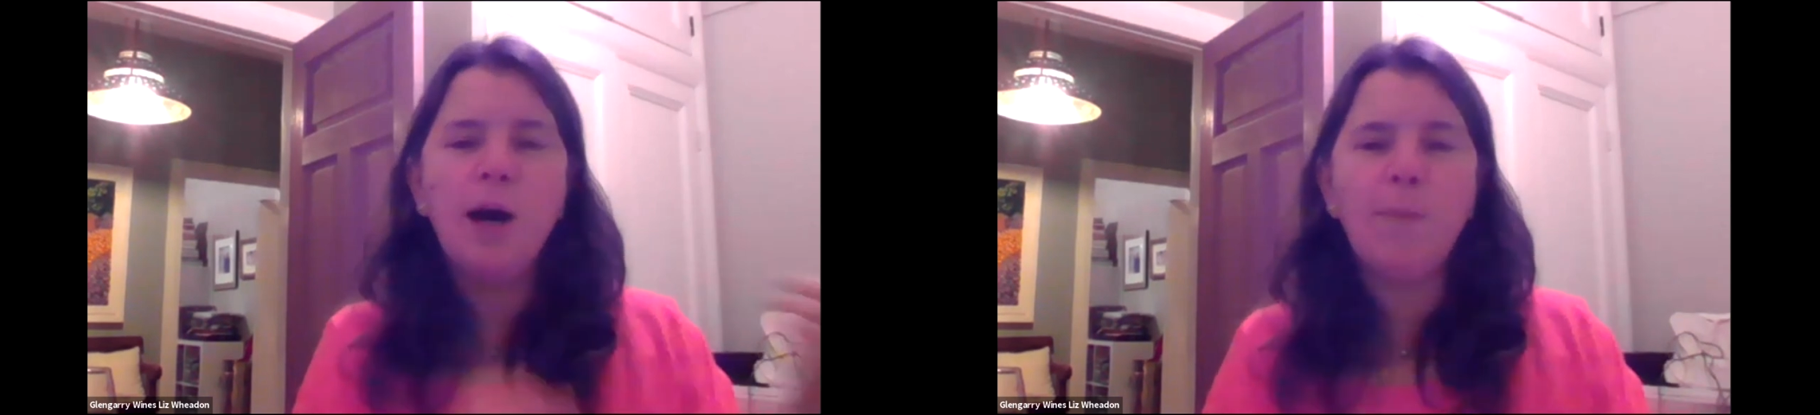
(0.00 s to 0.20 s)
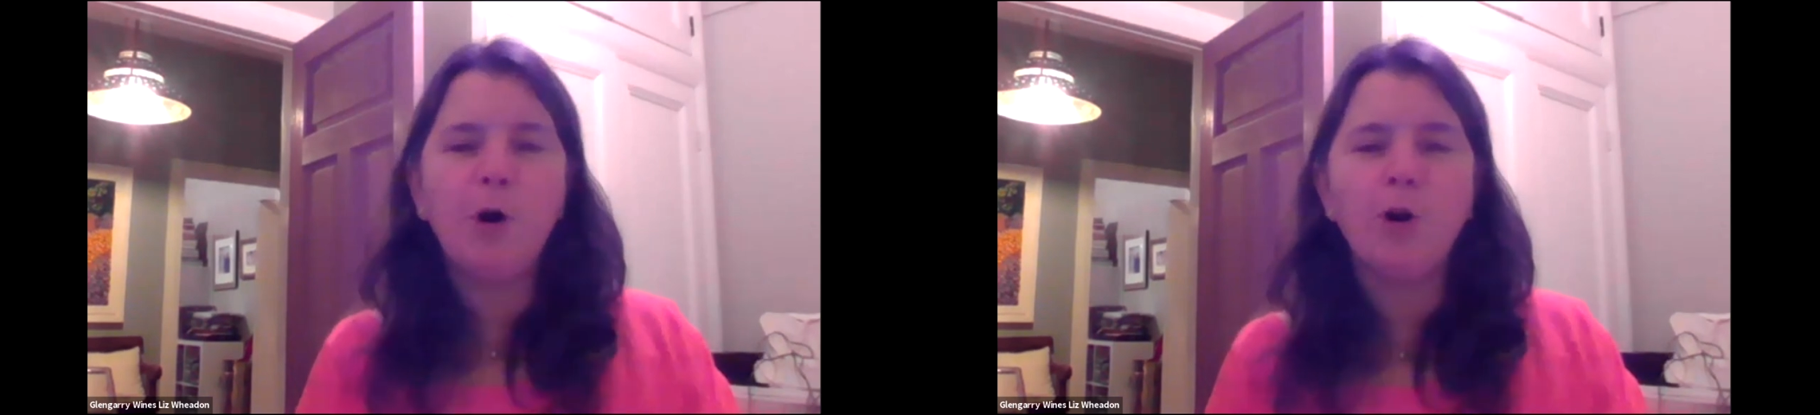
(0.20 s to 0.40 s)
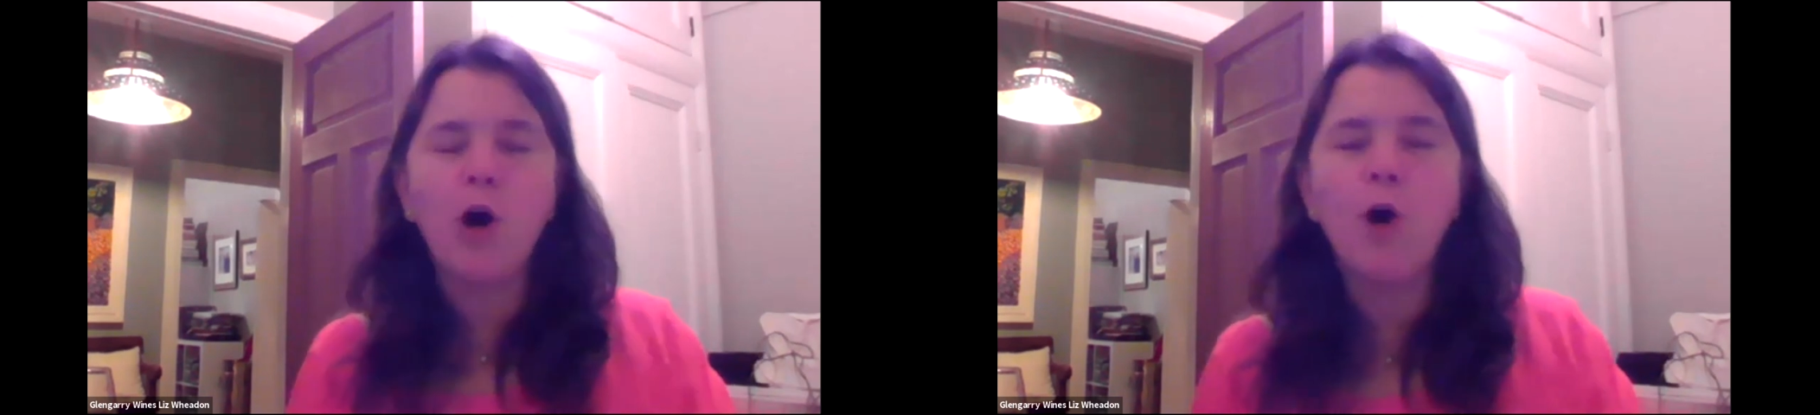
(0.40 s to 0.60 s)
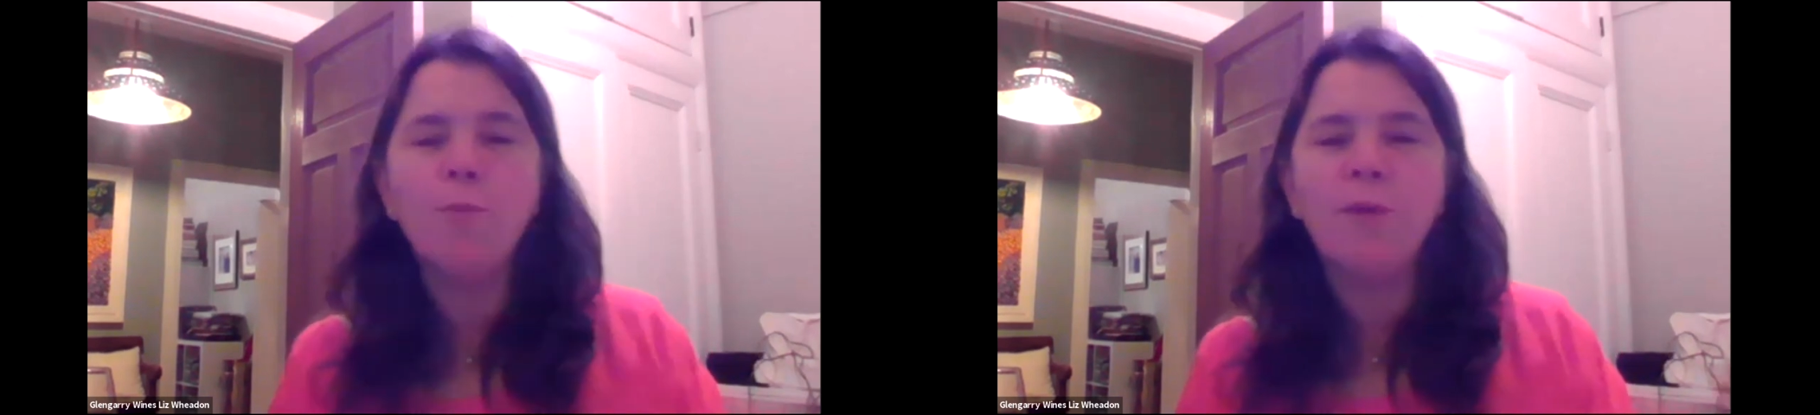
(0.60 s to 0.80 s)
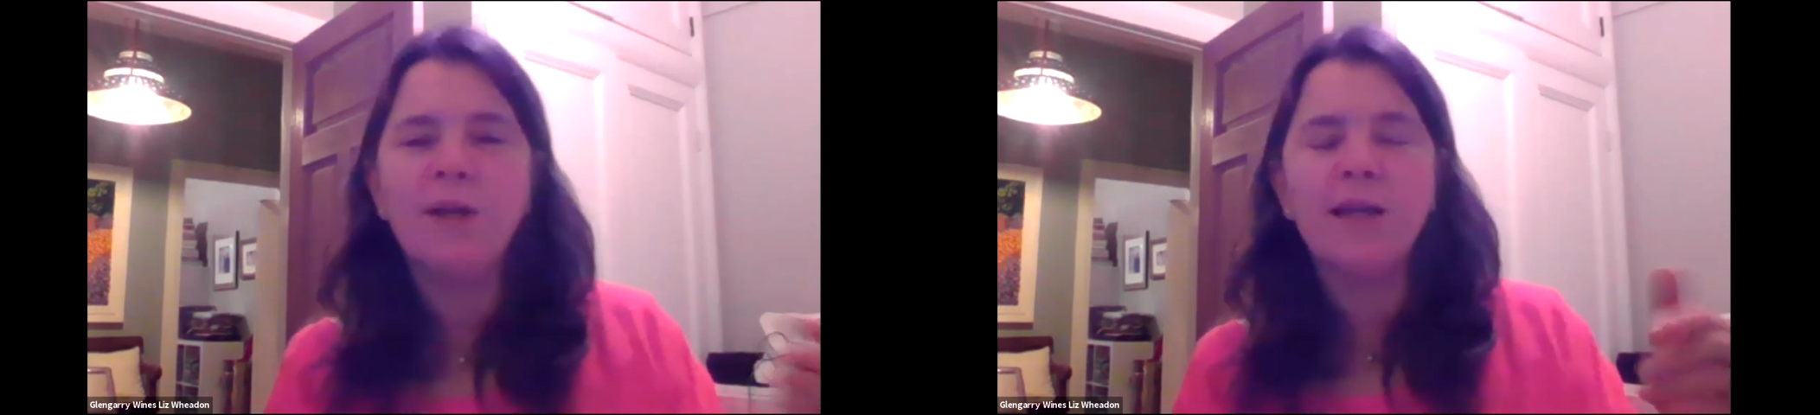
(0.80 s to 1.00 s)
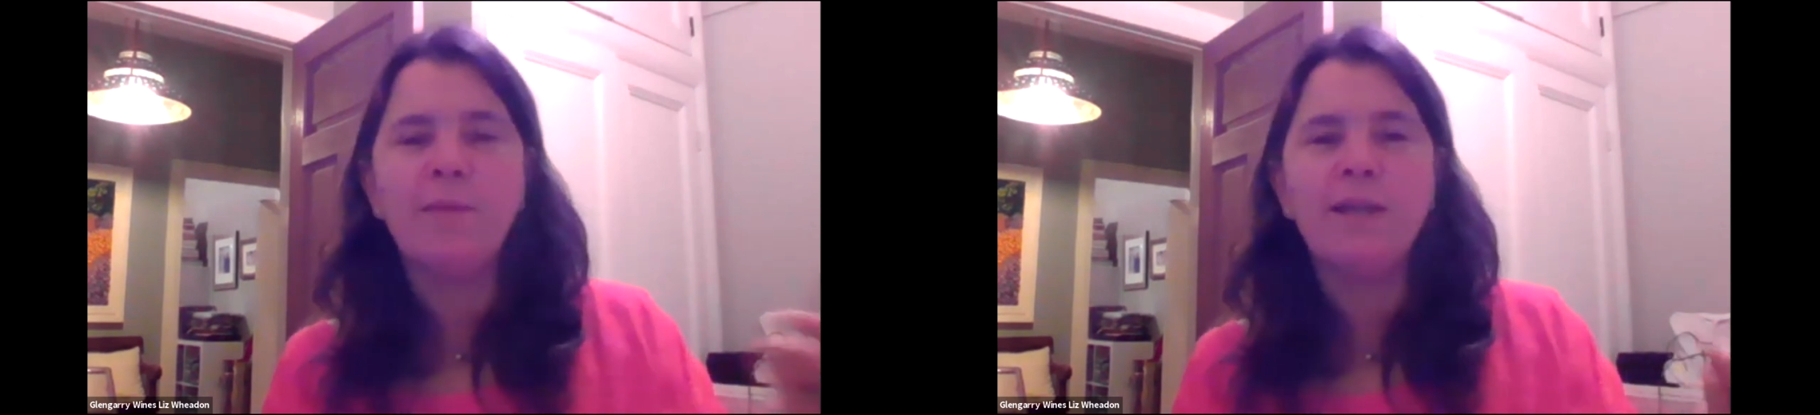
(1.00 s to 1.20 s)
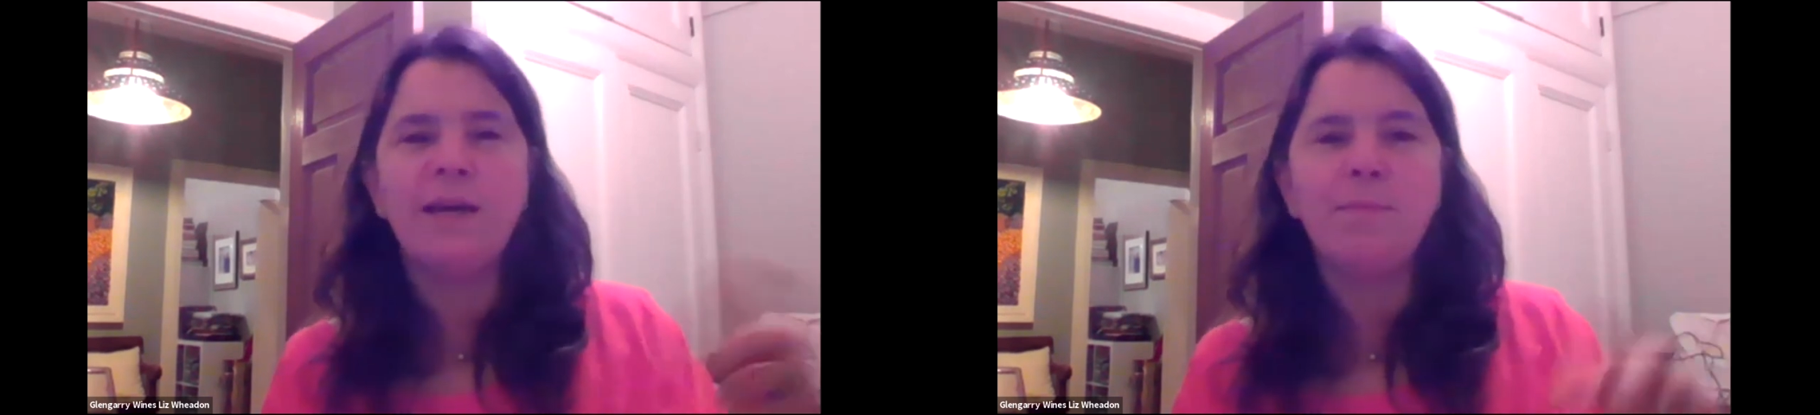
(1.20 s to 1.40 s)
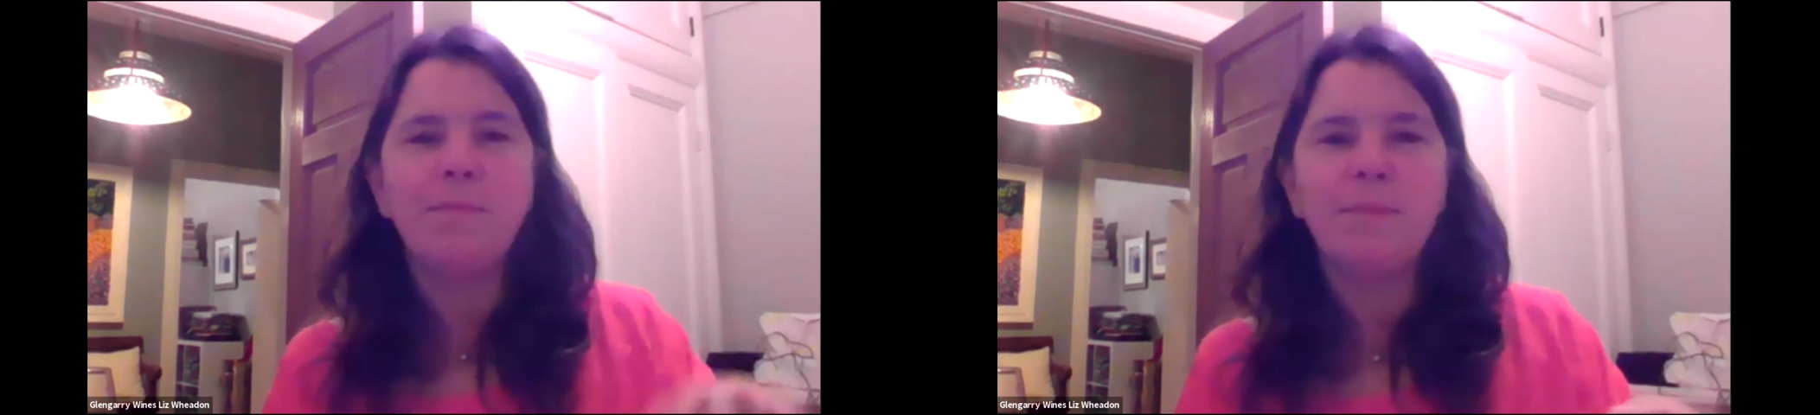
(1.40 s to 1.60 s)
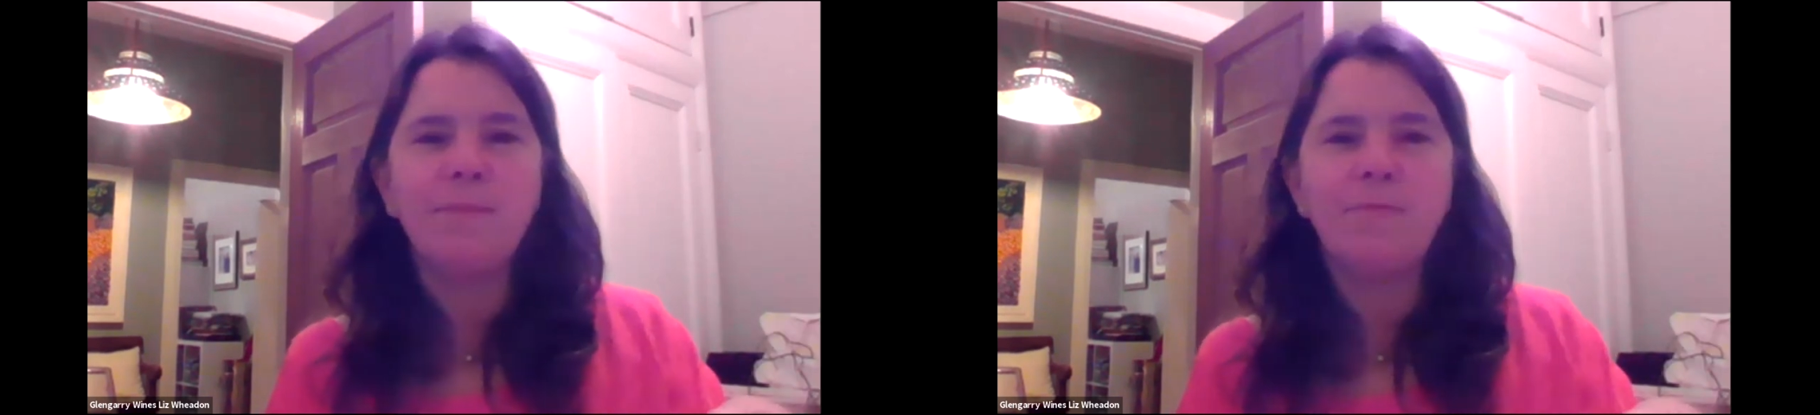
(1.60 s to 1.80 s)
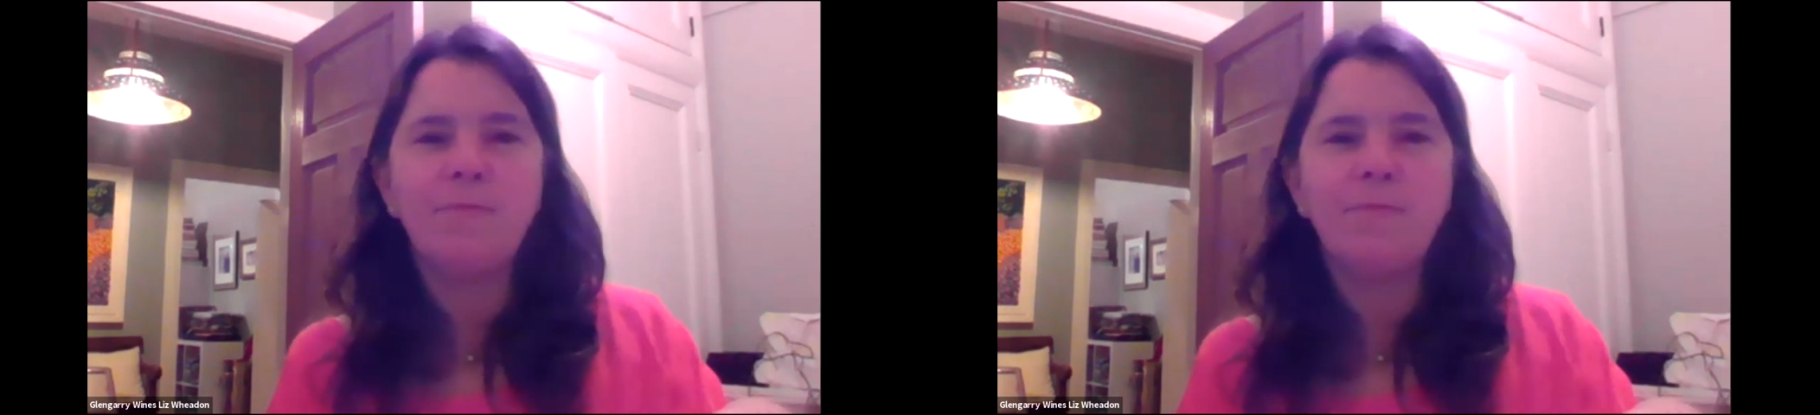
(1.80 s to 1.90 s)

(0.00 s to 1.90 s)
upon opening them and then